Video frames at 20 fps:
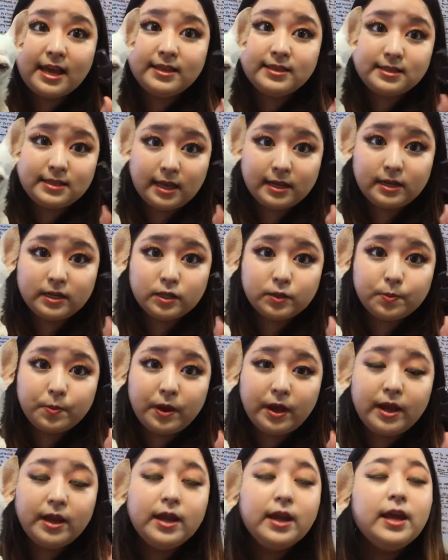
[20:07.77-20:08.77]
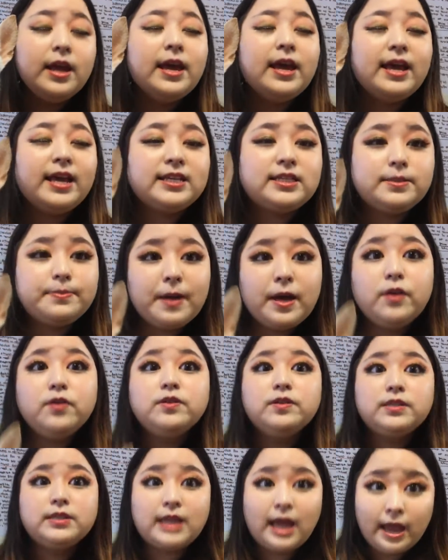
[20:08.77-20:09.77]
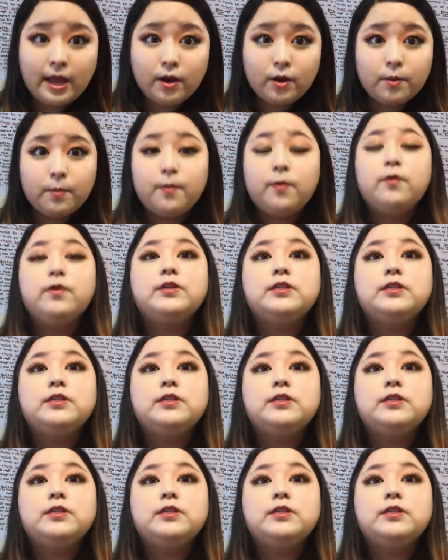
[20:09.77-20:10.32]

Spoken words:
setting spray. It smells terrible.